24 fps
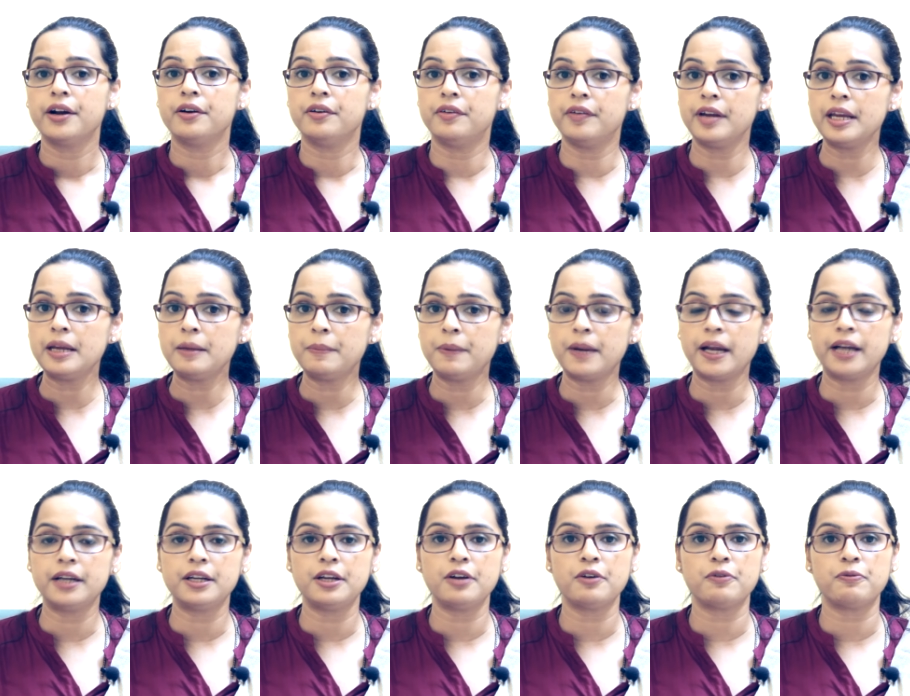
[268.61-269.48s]
Drink
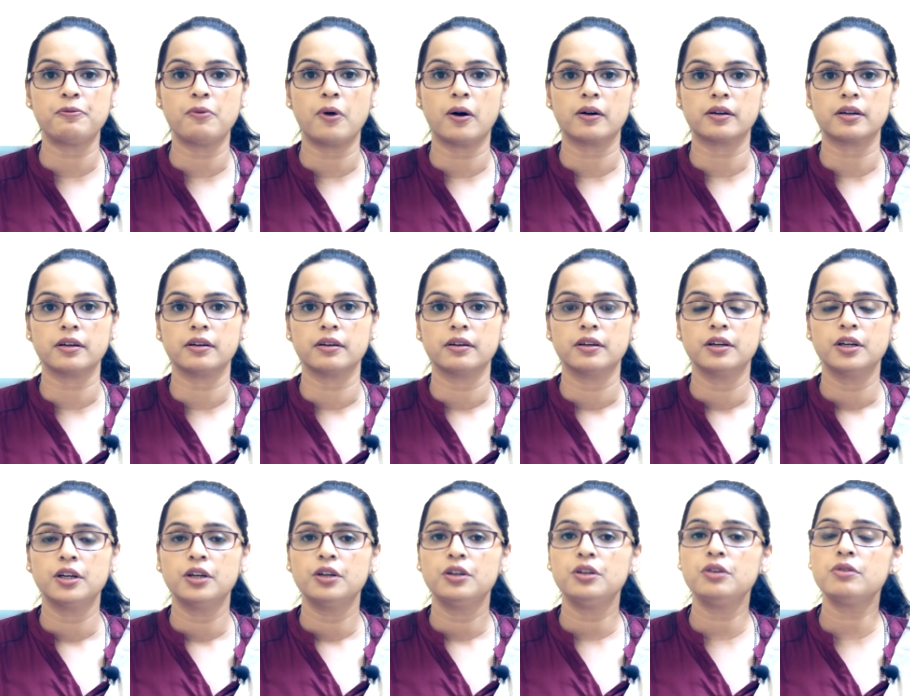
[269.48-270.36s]
plenty of water
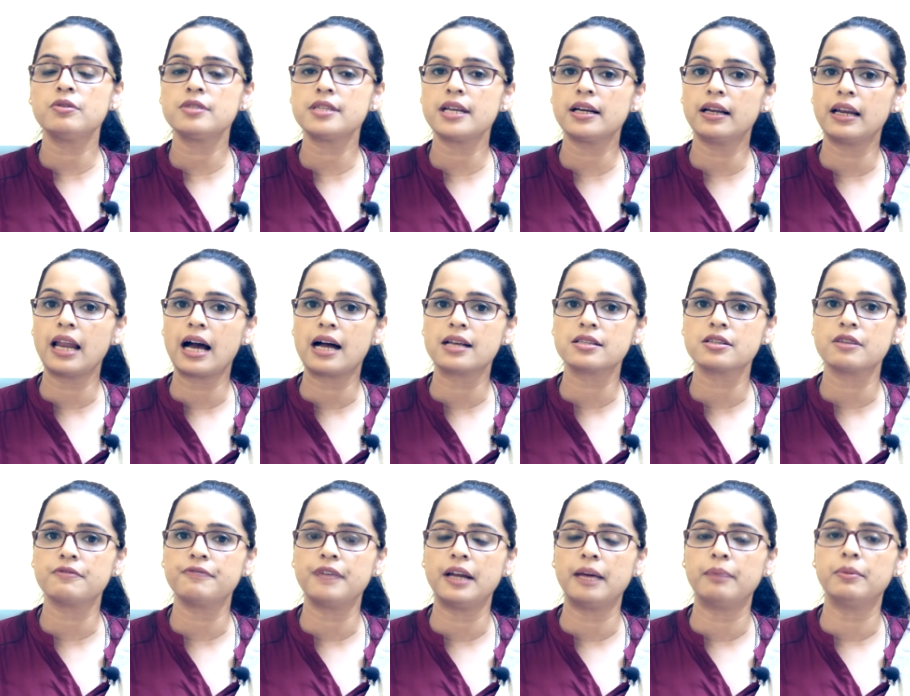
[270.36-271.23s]
use a glass
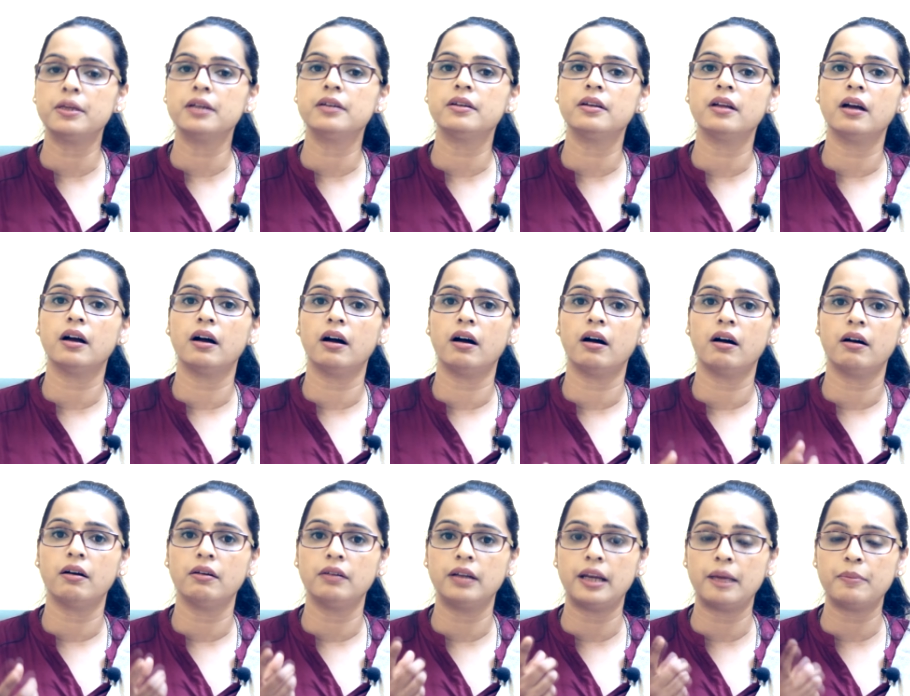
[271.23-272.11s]
of lemon
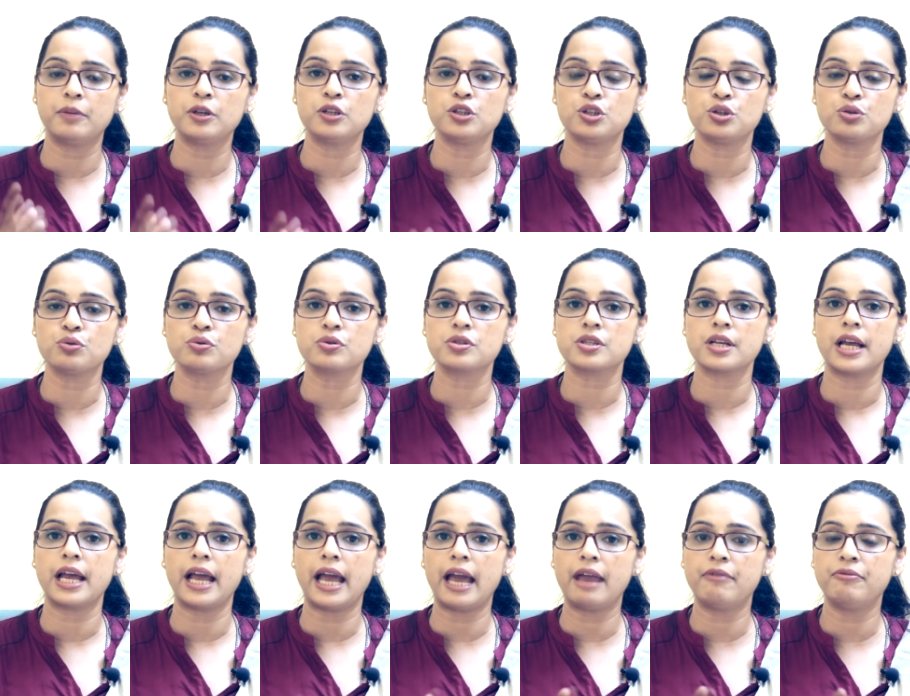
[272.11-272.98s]
uh, lemon juice
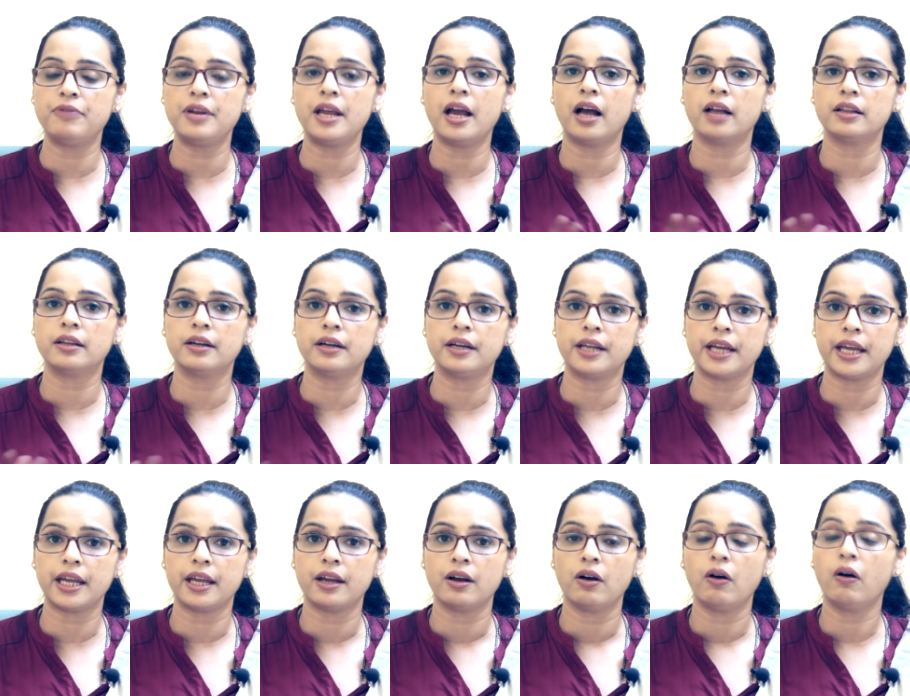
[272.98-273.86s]
every other
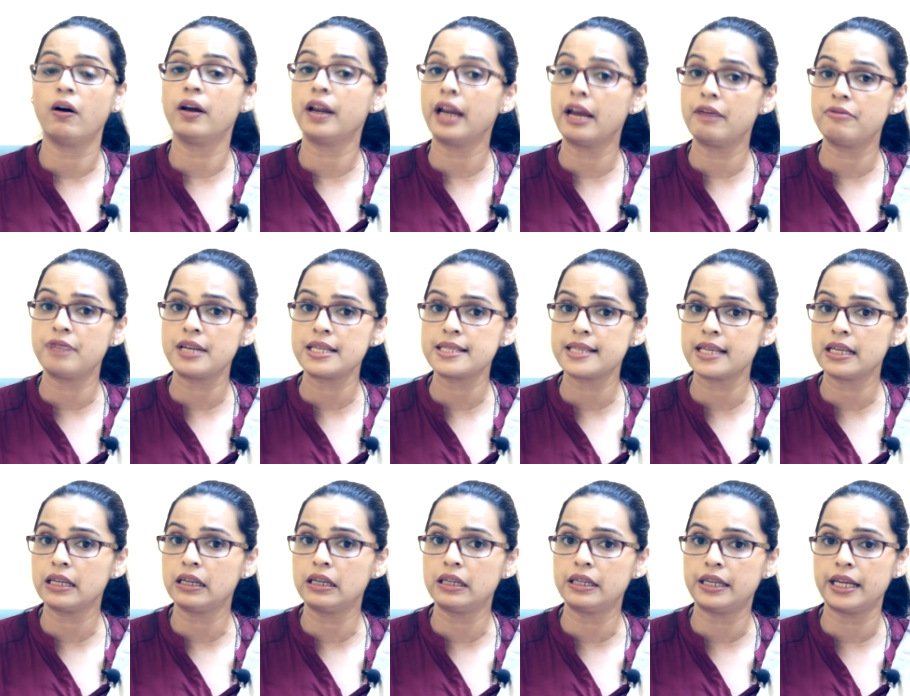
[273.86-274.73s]
day or every
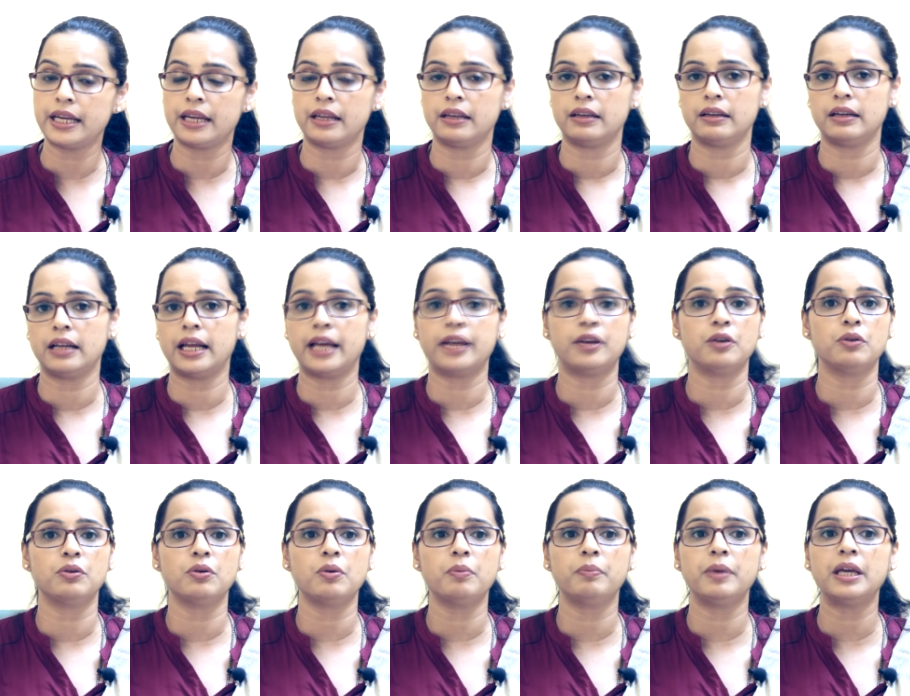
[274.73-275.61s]
single day like
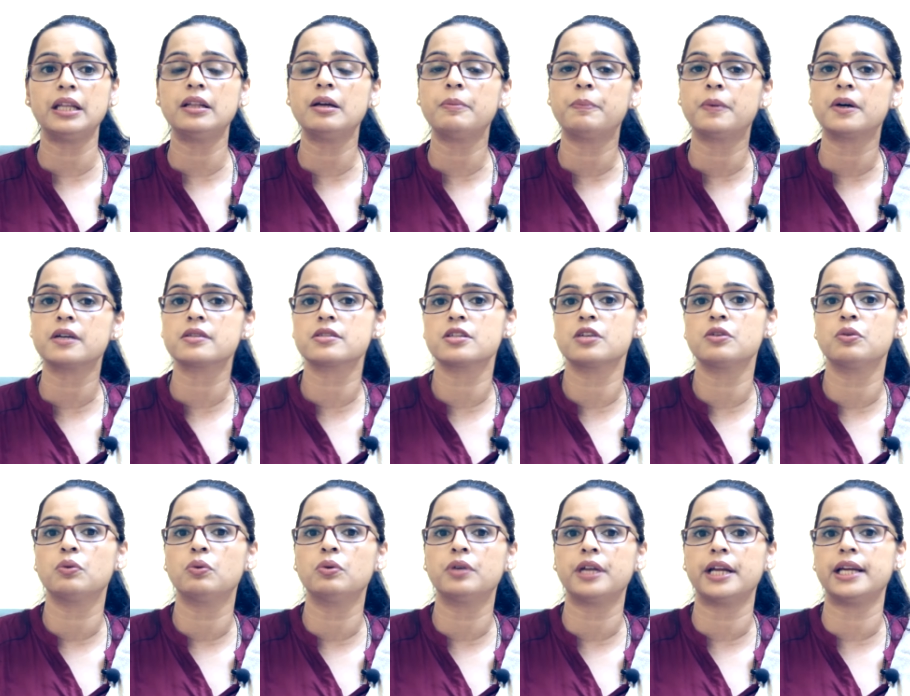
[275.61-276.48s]
you know be the
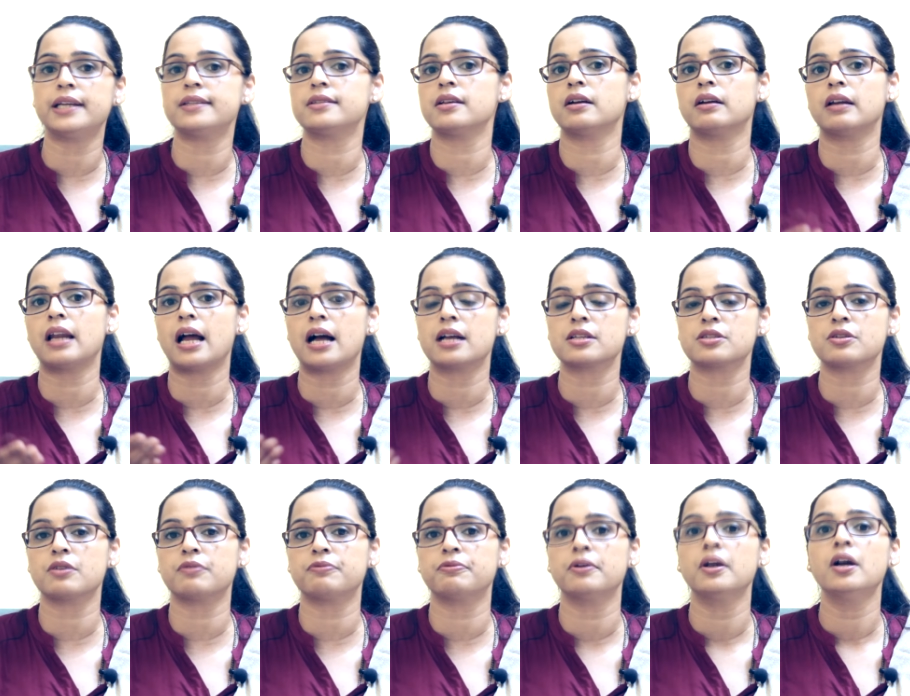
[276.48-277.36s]
person who takes a
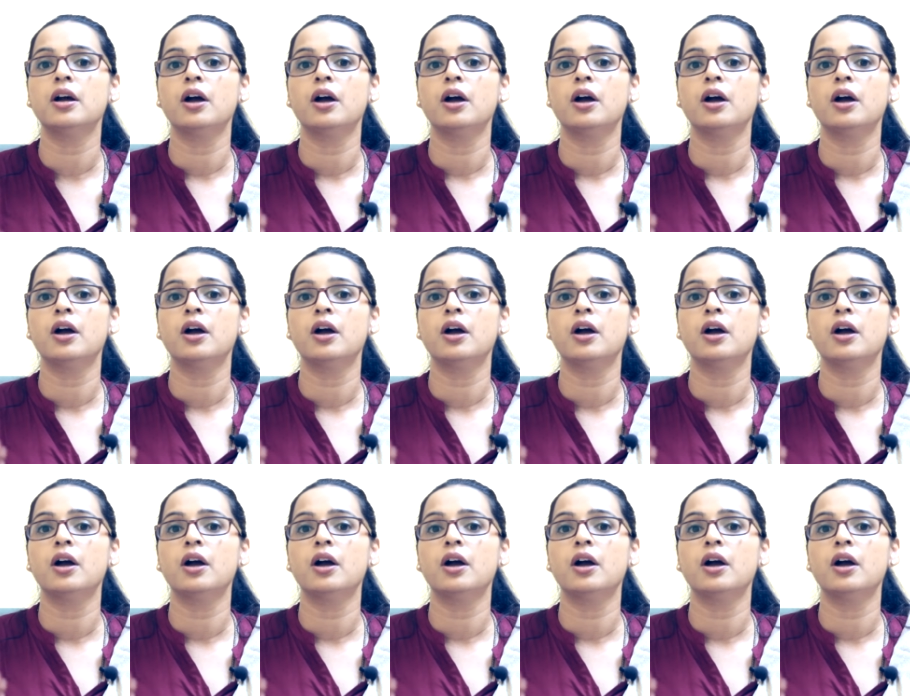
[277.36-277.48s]
glass of